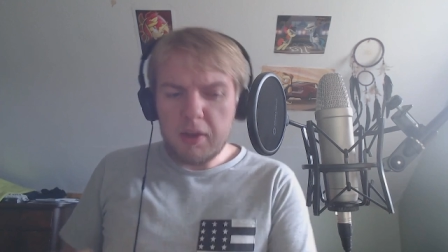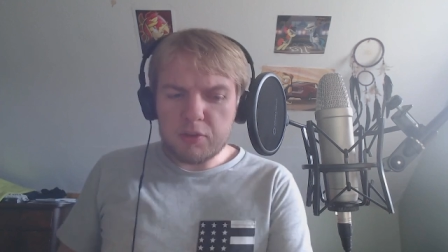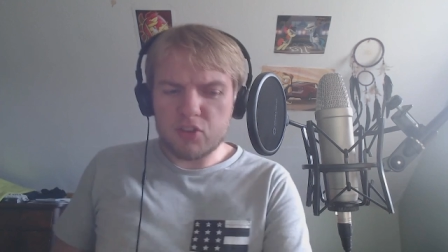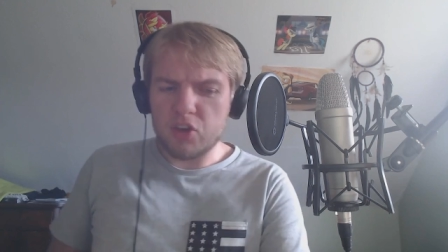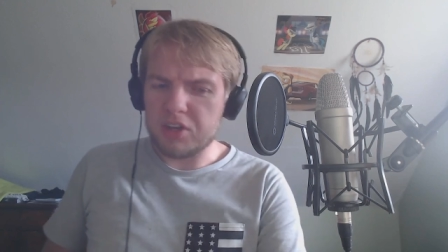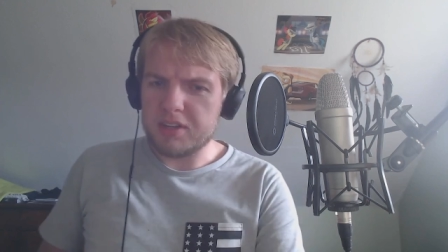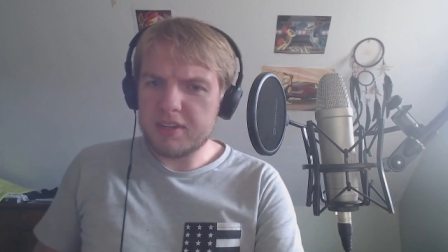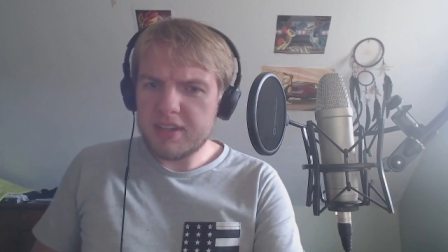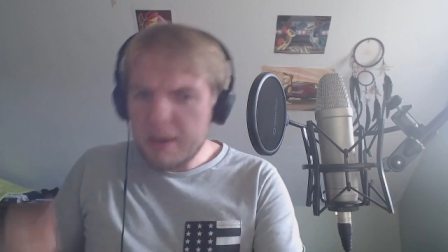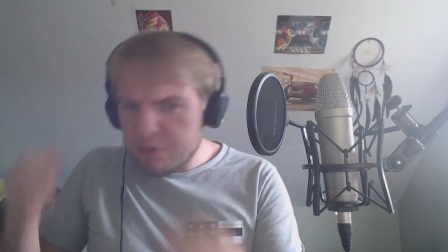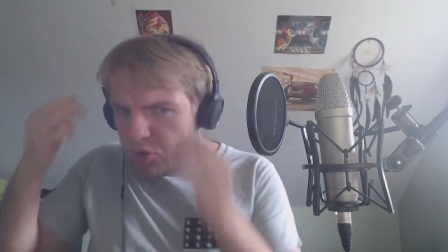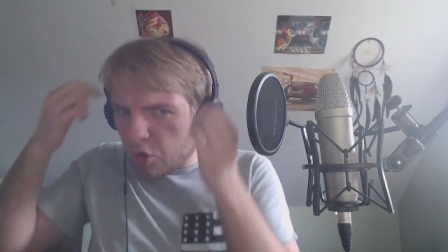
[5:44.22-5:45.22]
That was good.
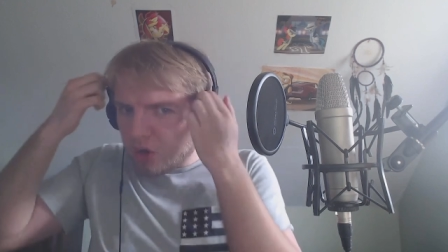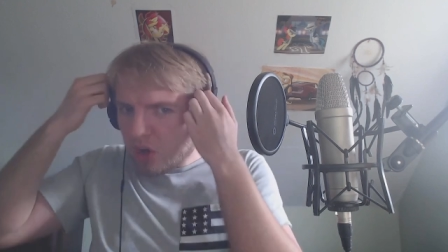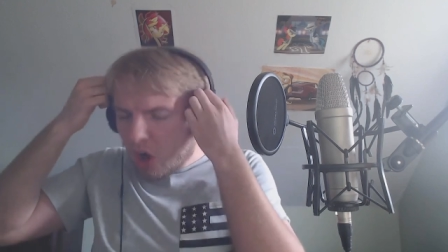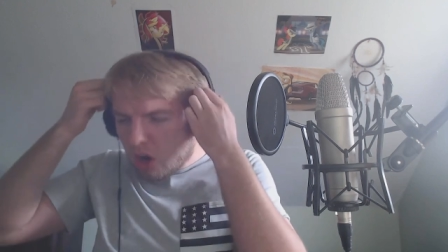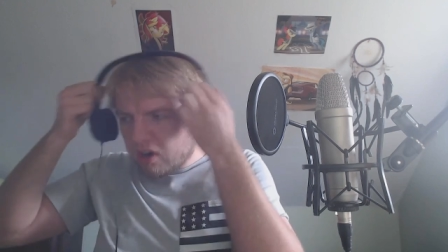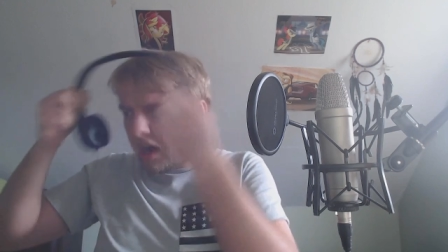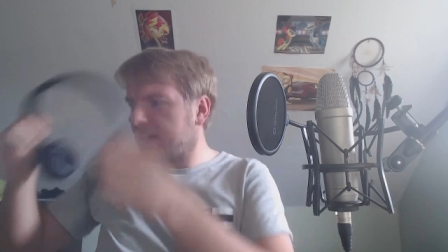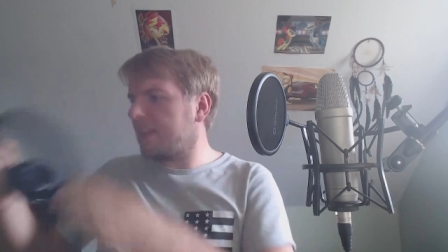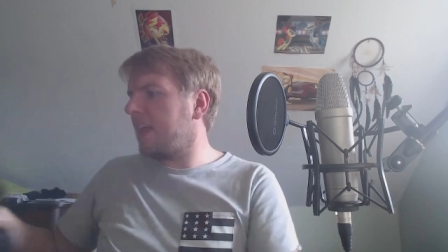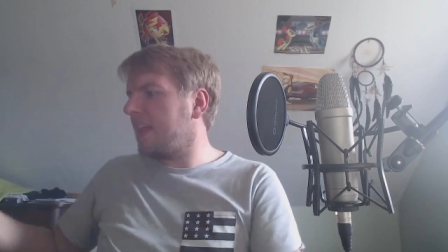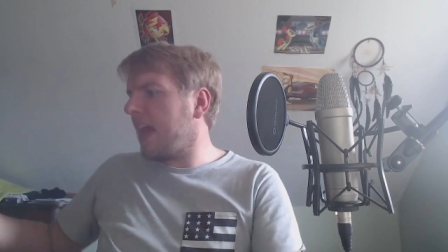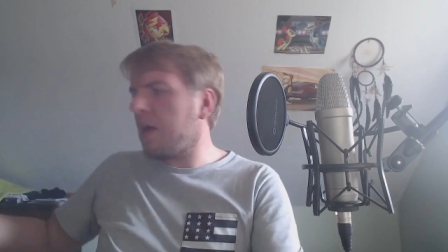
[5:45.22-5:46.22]
That was good. Alrighty
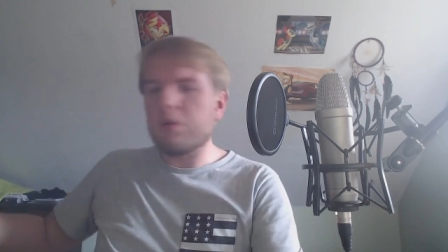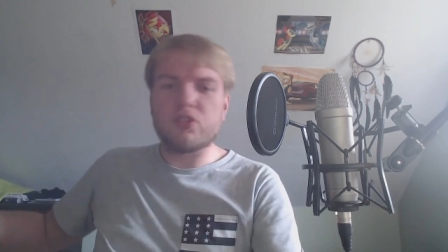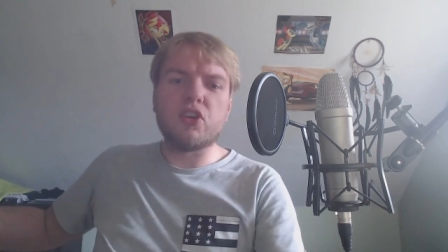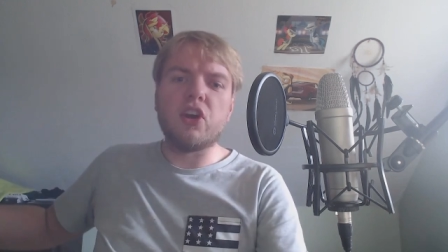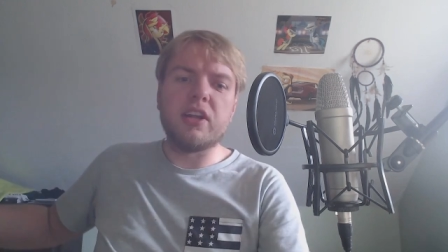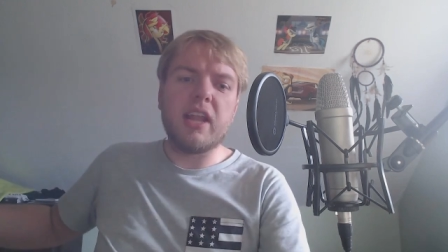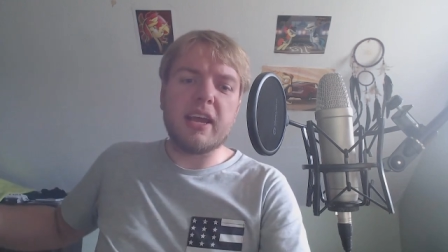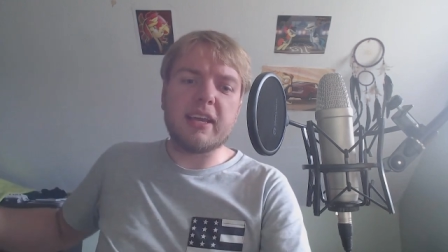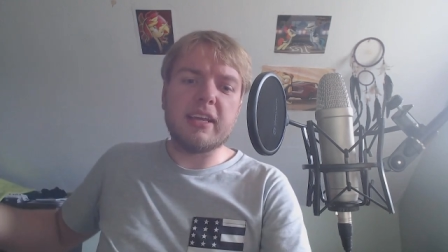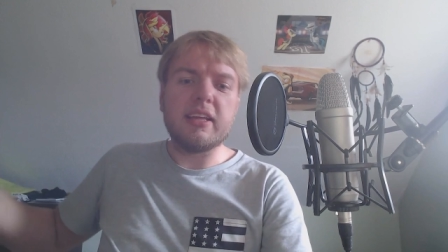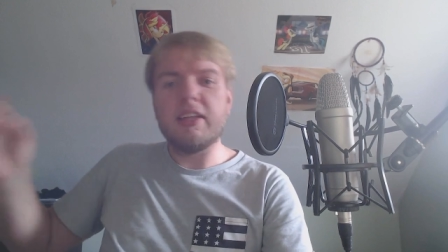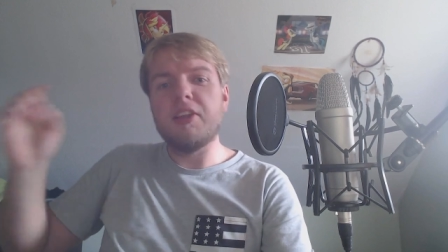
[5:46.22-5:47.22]
then. That was good. Like,
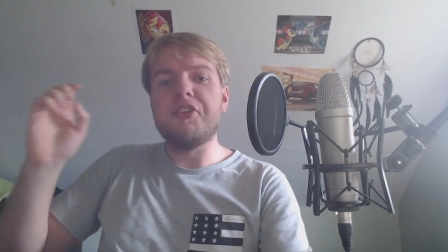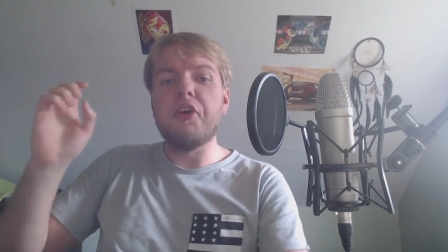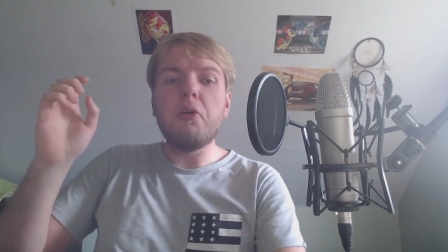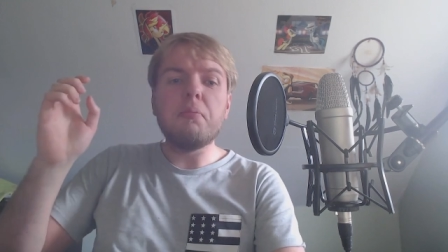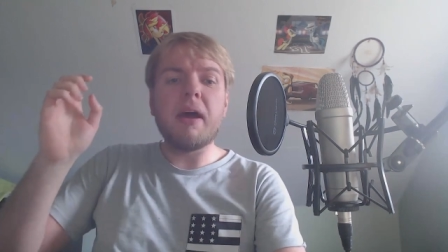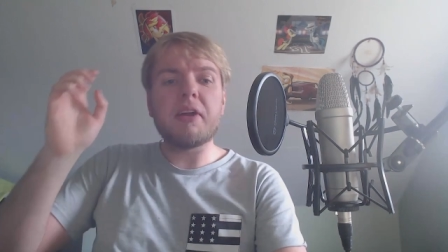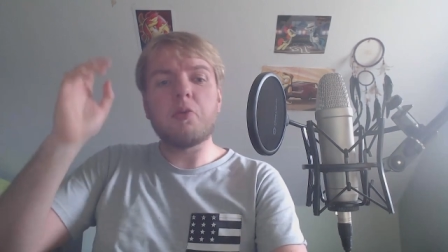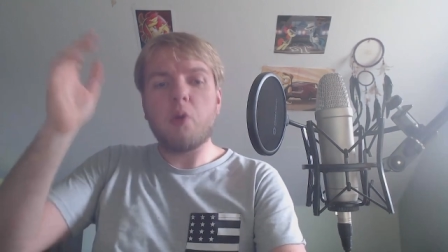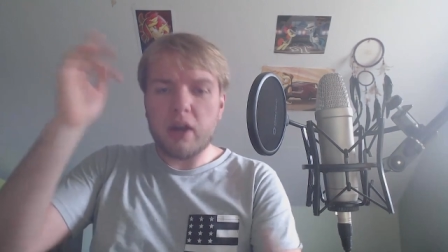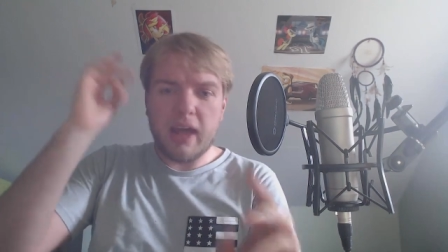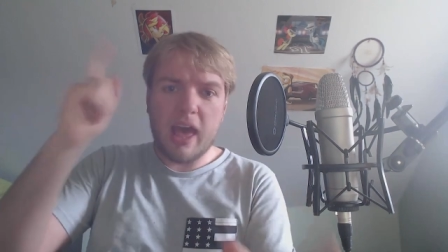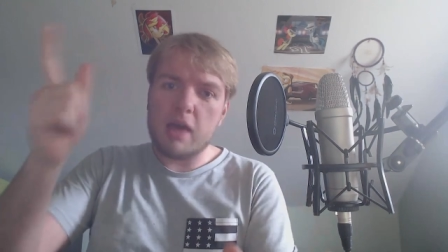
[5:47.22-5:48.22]
no matter
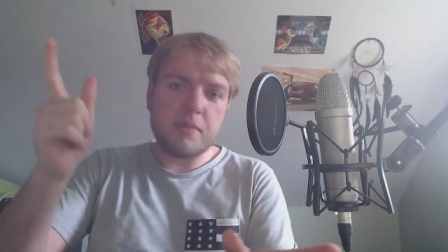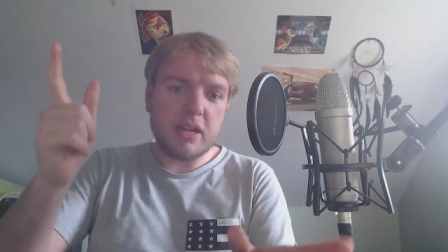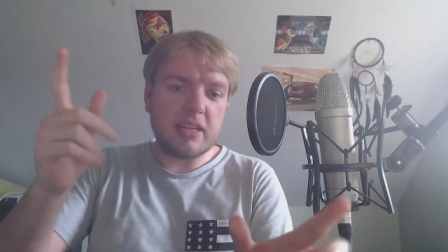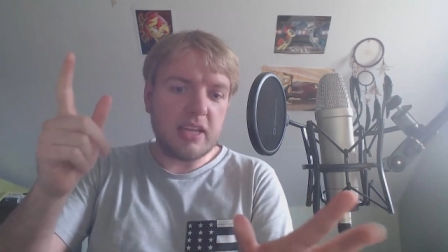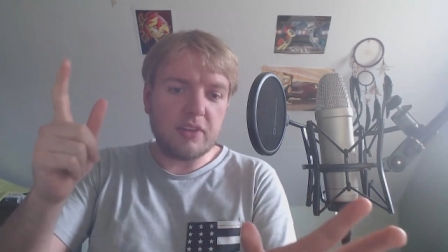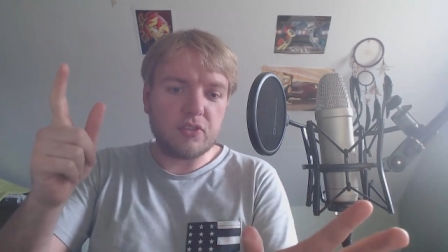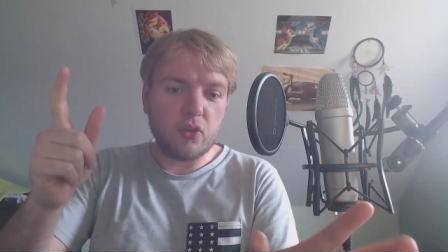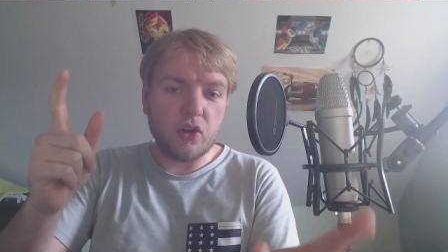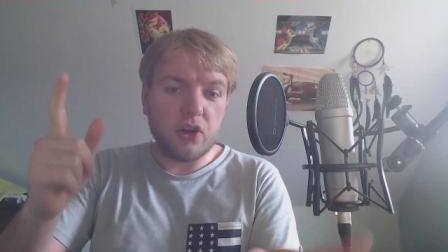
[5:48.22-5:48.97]
what happened at the end of